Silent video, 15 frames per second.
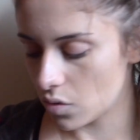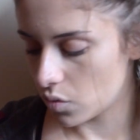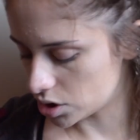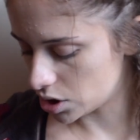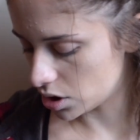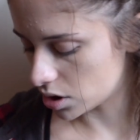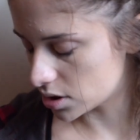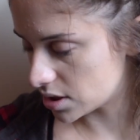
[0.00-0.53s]

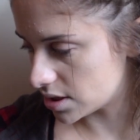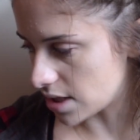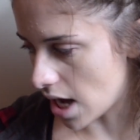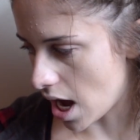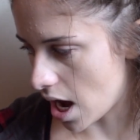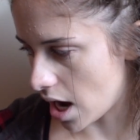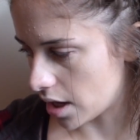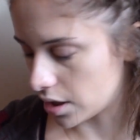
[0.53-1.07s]
she looks
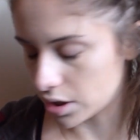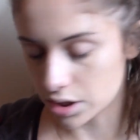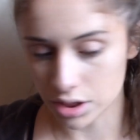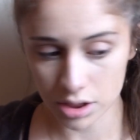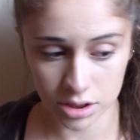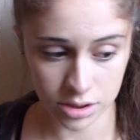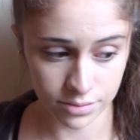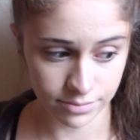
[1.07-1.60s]

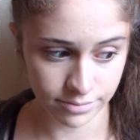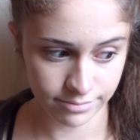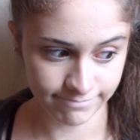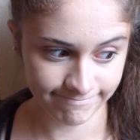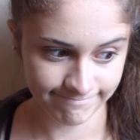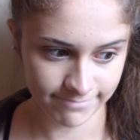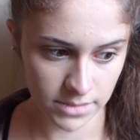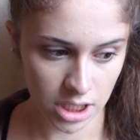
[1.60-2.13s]
tired,
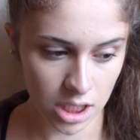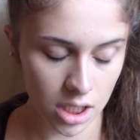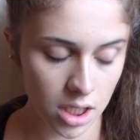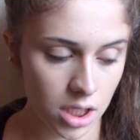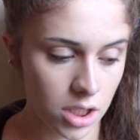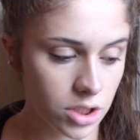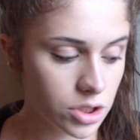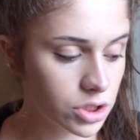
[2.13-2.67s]

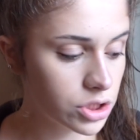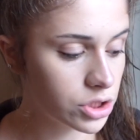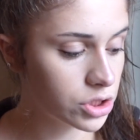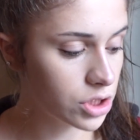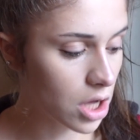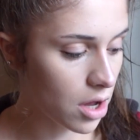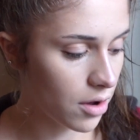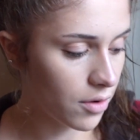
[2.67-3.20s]

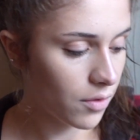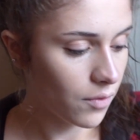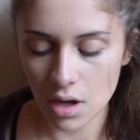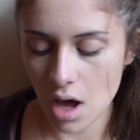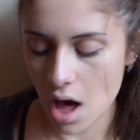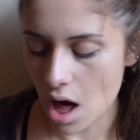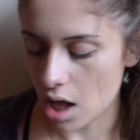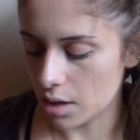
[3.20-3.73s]
so
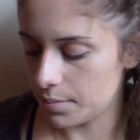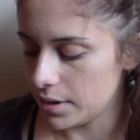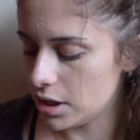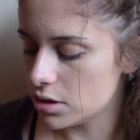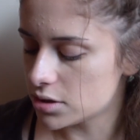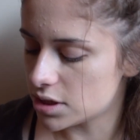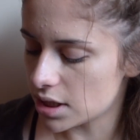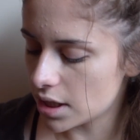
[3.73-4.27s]
I'll be
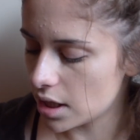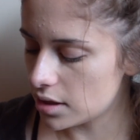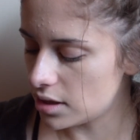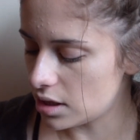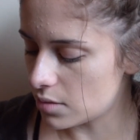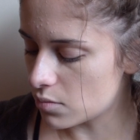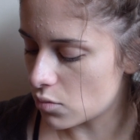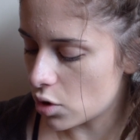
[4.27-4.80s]
using
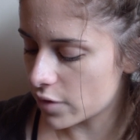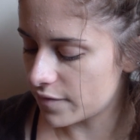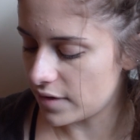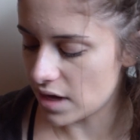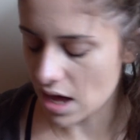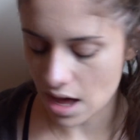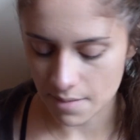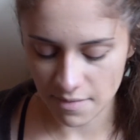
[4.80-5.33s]
the
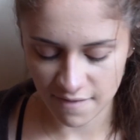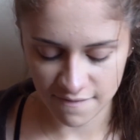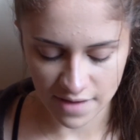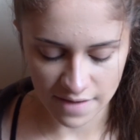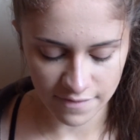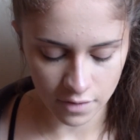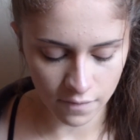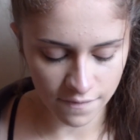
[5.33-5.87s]
Morphe
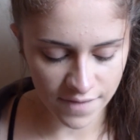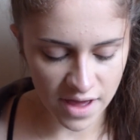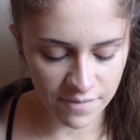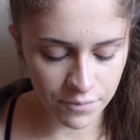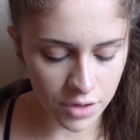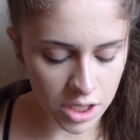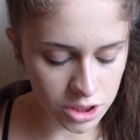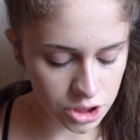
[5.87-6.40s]

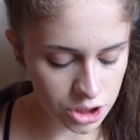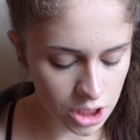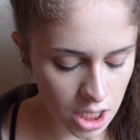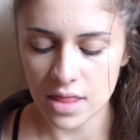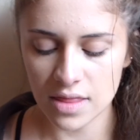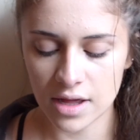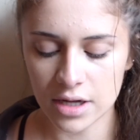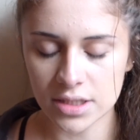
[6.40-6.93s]
M505 brush.
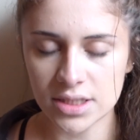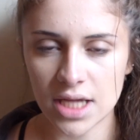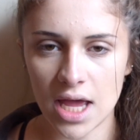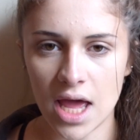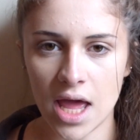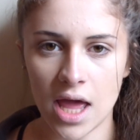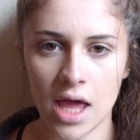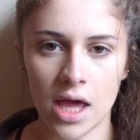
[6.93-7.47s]
There's
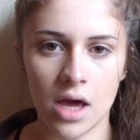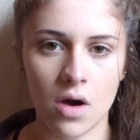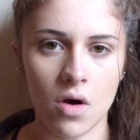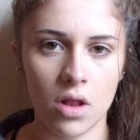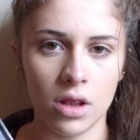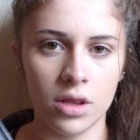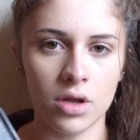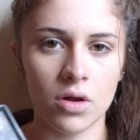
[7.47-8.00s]
a
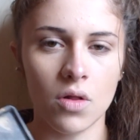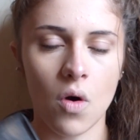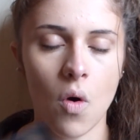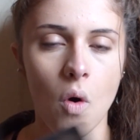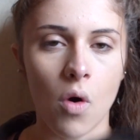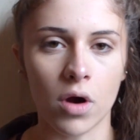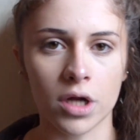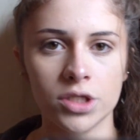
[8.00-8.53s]
little
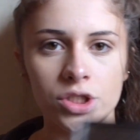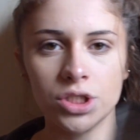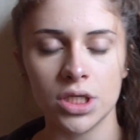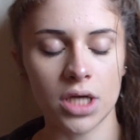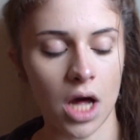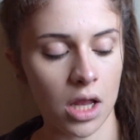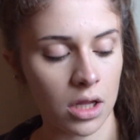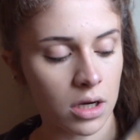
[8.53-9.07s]
orangey
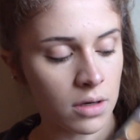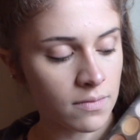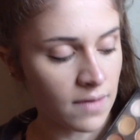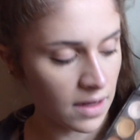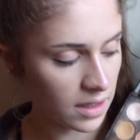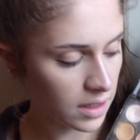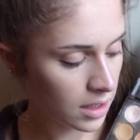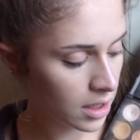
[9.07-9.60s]
color
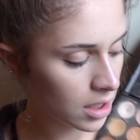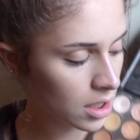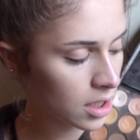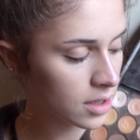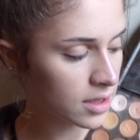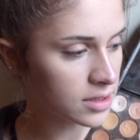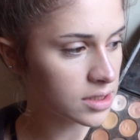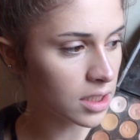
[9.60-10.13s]
right
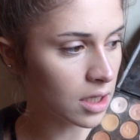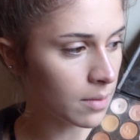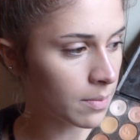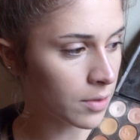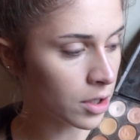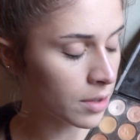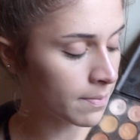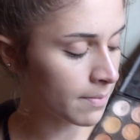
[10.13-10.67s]
here that's like a
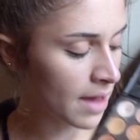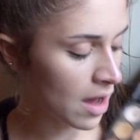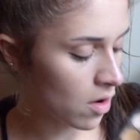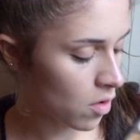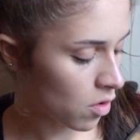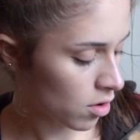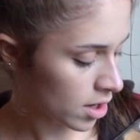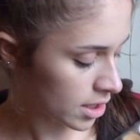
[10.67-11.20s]
burnt
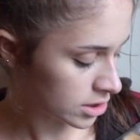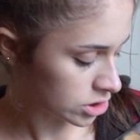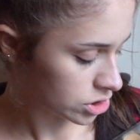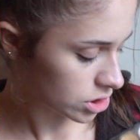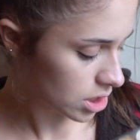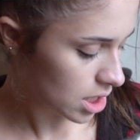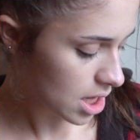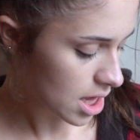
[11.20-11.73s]
matte
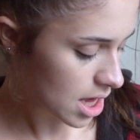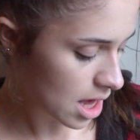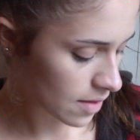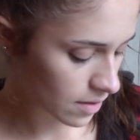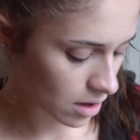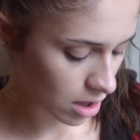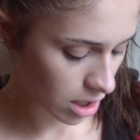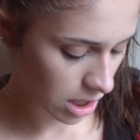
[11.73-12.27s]
orange,
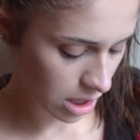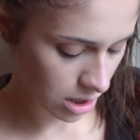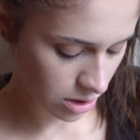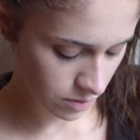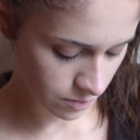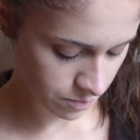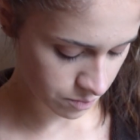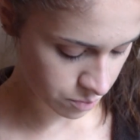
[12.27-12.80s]
and a
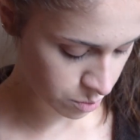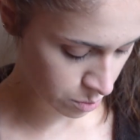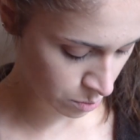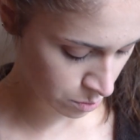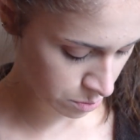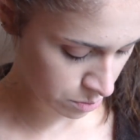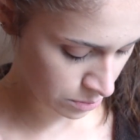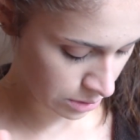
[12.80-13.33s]

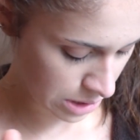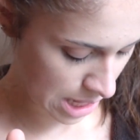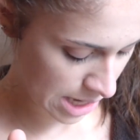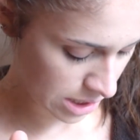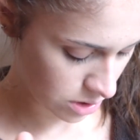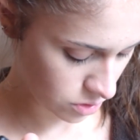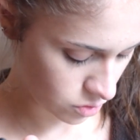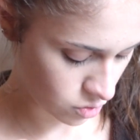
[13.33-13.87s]

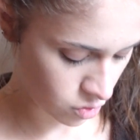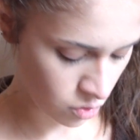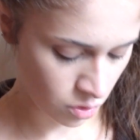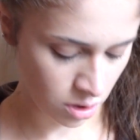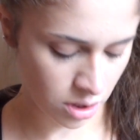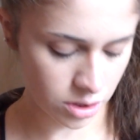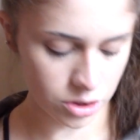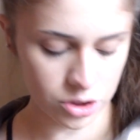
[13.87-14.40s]
light
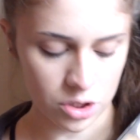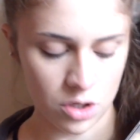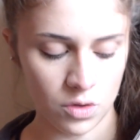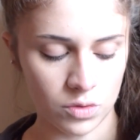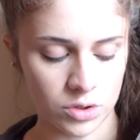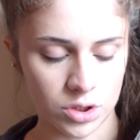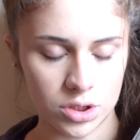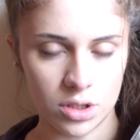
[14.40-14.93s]
cool
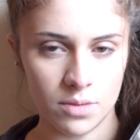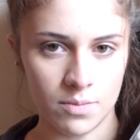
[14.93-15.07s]
toned